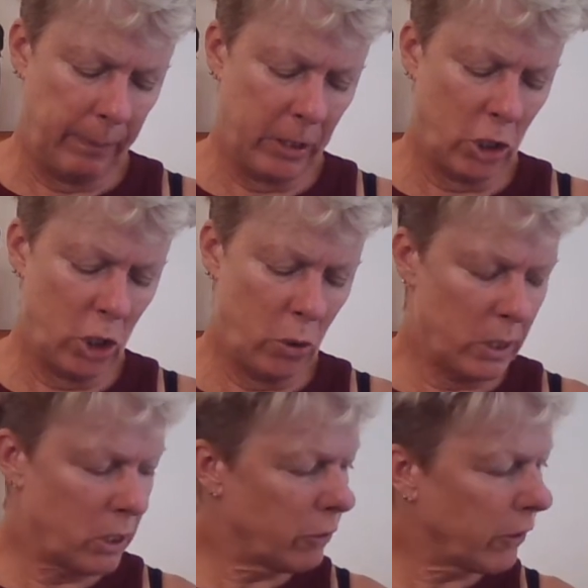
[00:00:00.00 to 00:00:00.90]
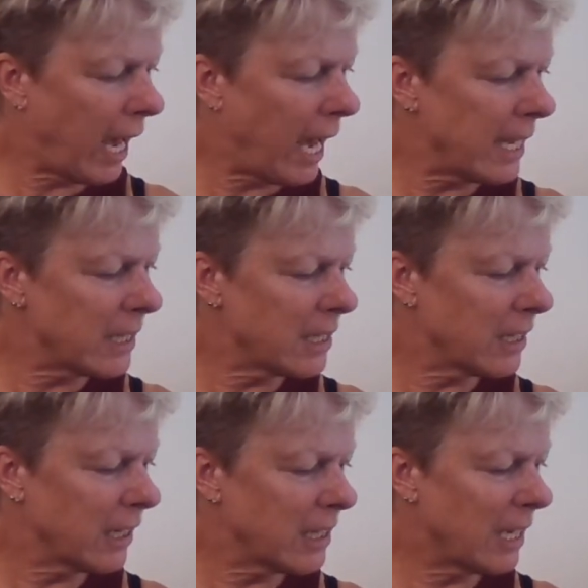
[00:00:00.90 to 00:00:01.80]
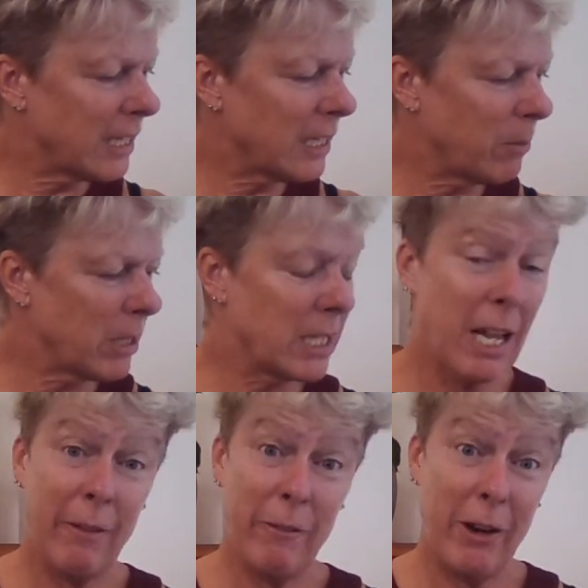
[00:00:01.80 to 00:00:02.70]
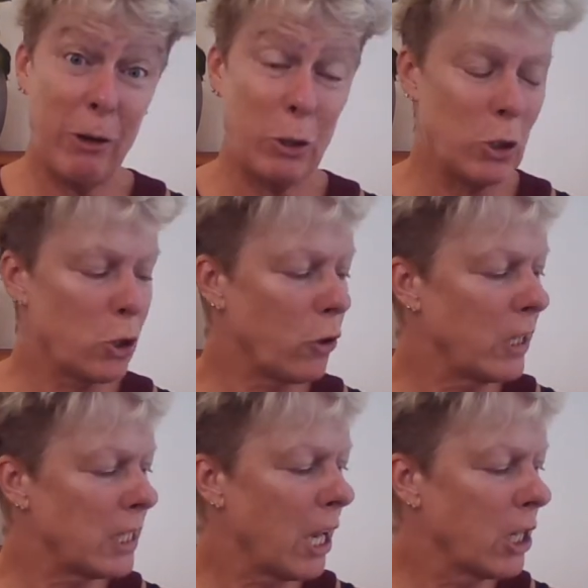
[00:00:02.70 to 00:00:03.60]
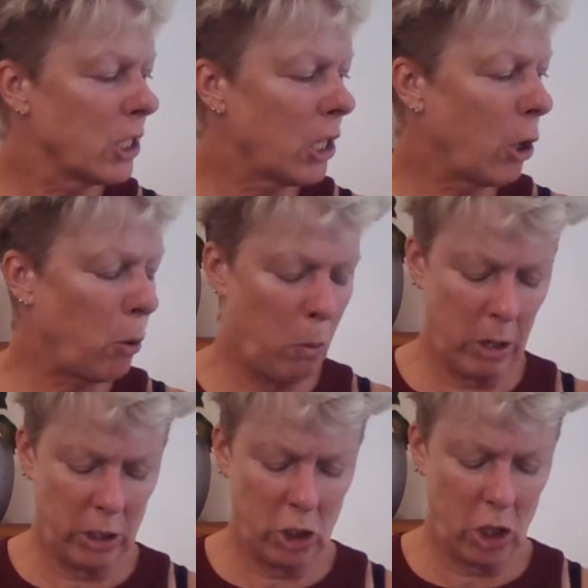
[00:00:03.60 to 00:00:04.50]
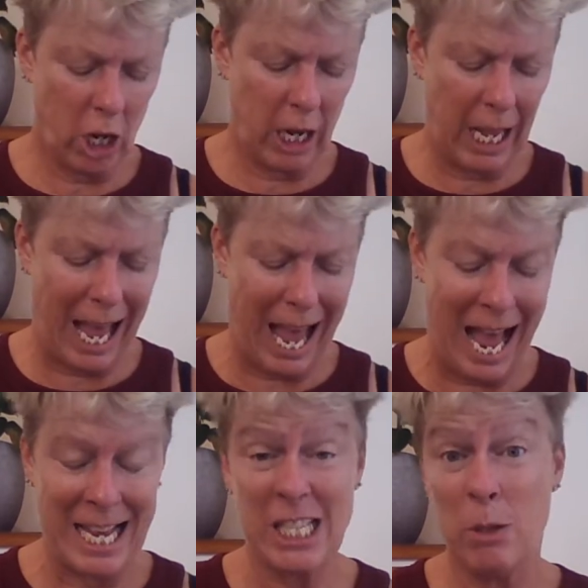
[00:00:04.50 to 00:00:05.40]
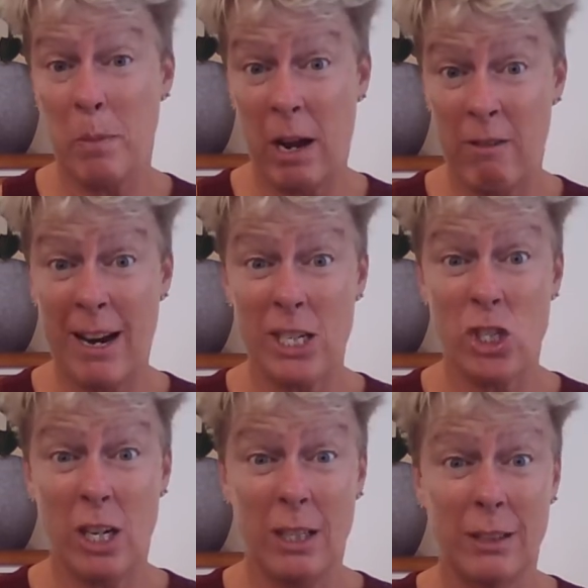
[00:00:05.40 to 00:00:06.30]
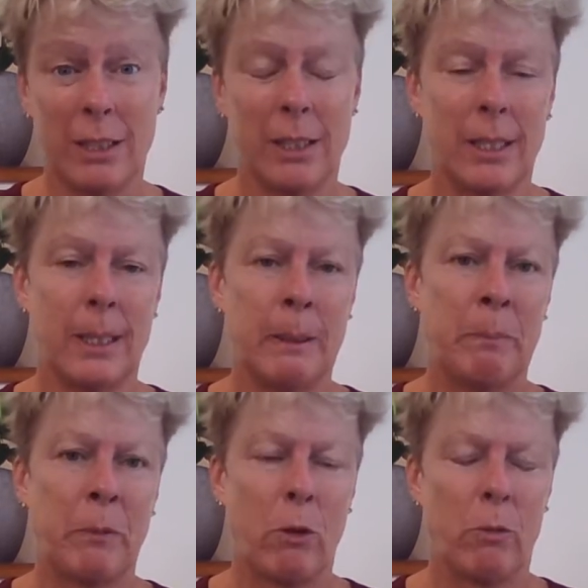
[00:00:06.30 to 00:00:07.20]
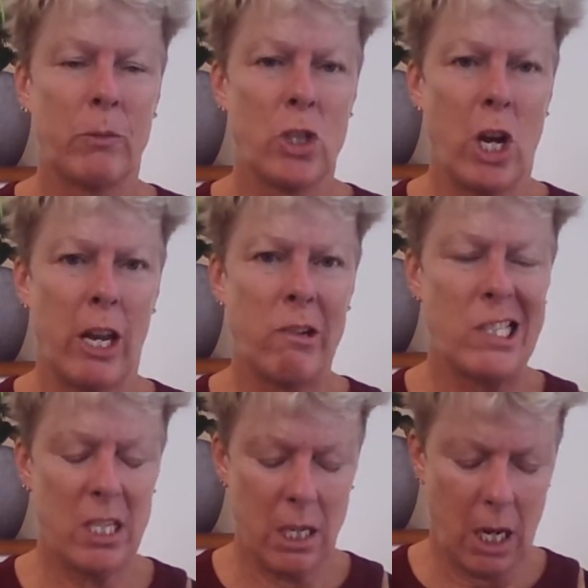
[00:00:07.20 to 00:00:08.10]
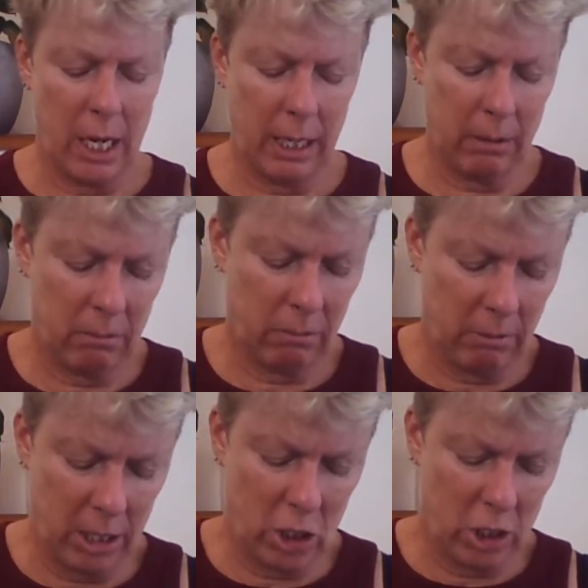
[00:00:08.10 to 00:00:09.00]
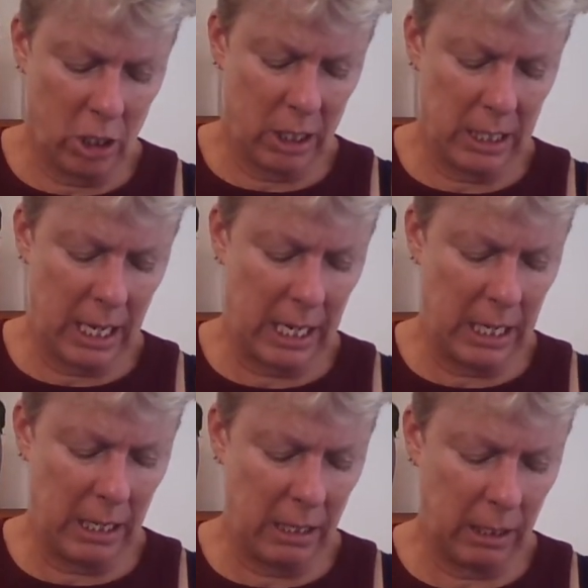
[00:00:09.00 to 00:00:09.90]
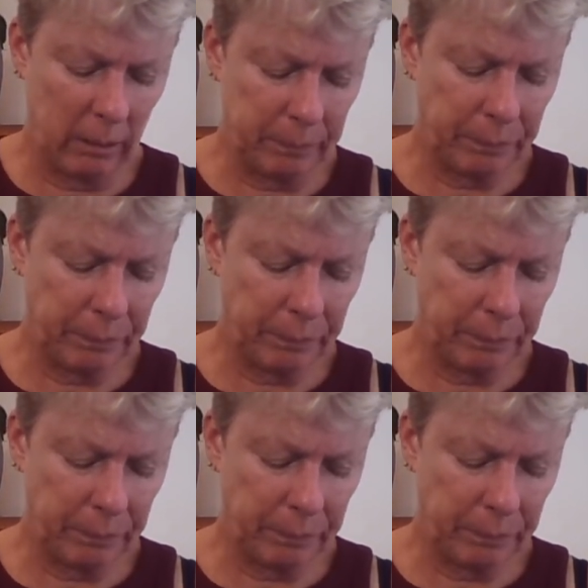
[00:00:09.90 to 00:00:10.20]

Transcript: intuitive cards, because they seem to tell very good stories. So was China asked by Russia? China is denying it. Russia's not saying anything.